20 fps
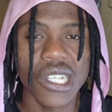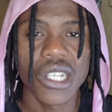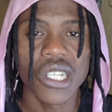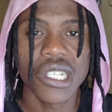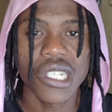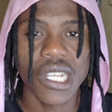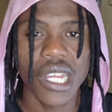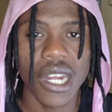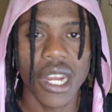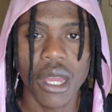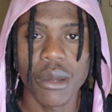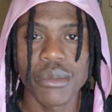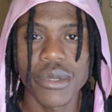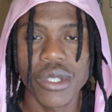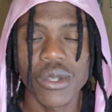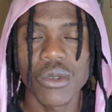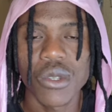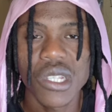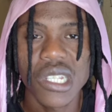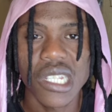setups or
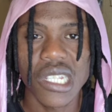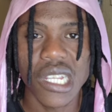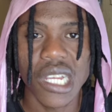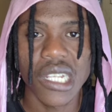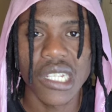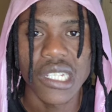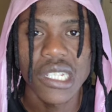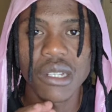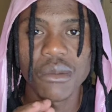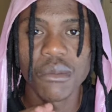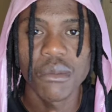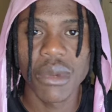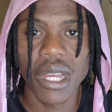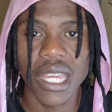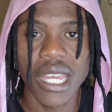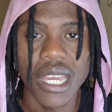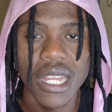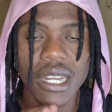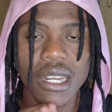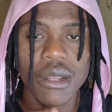such
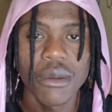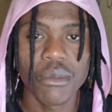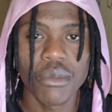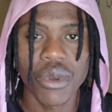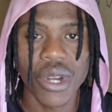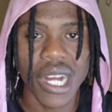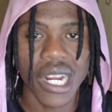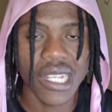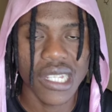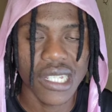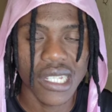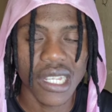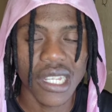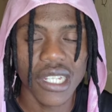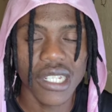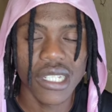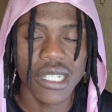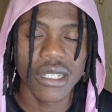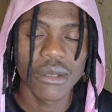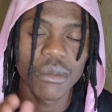market price
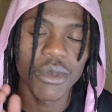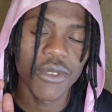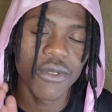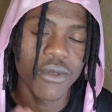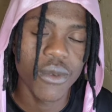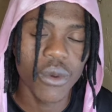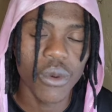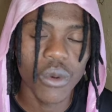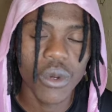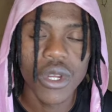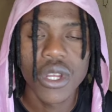action before